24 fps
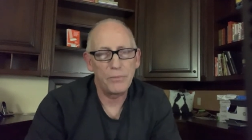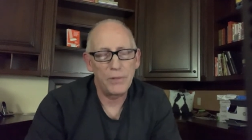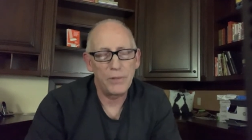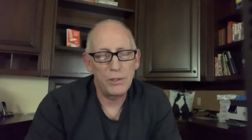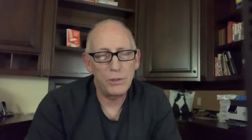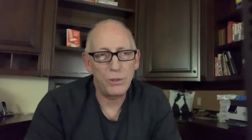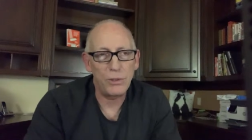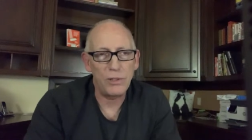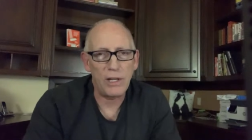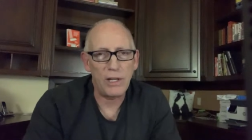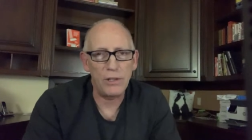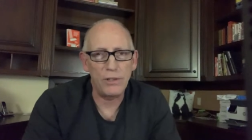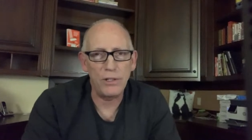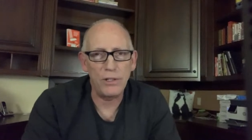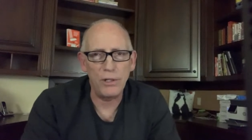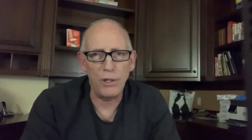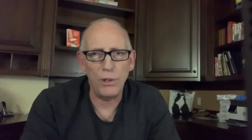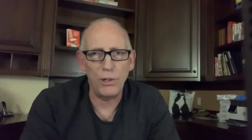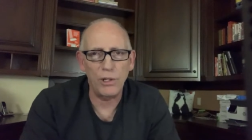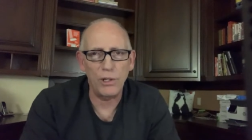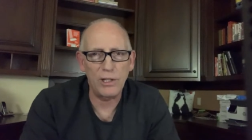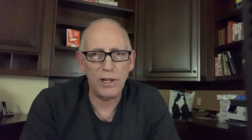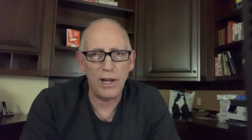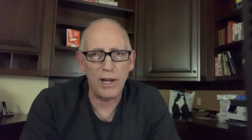So now the New
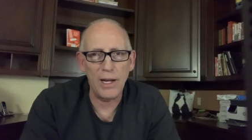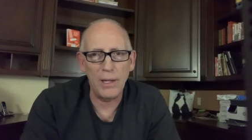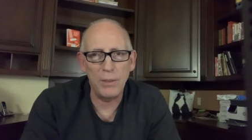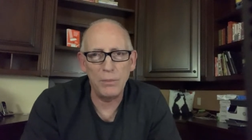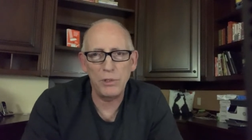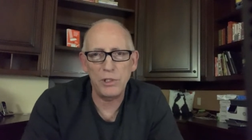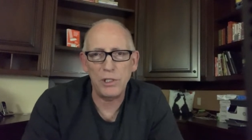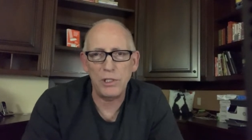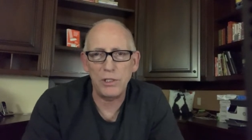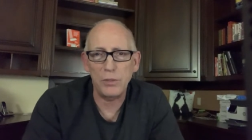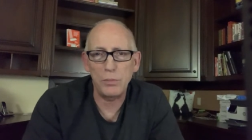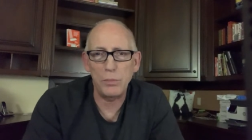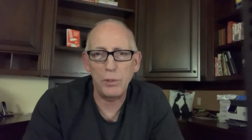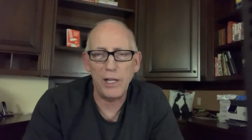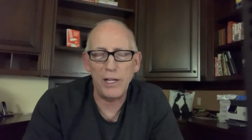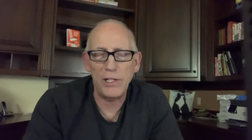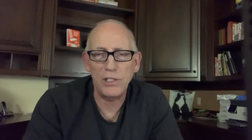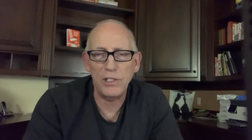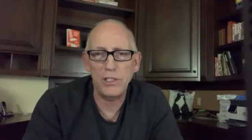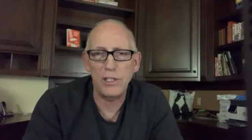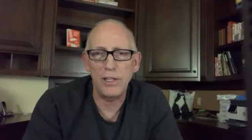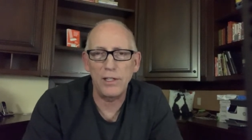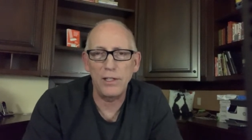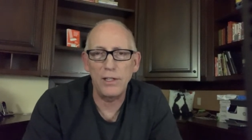York Times has
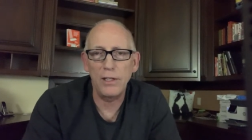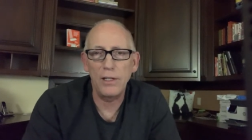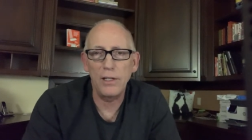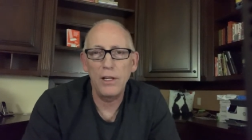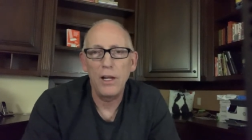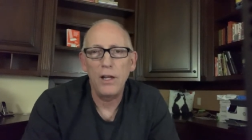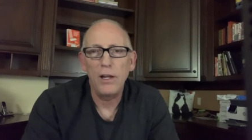blessed it.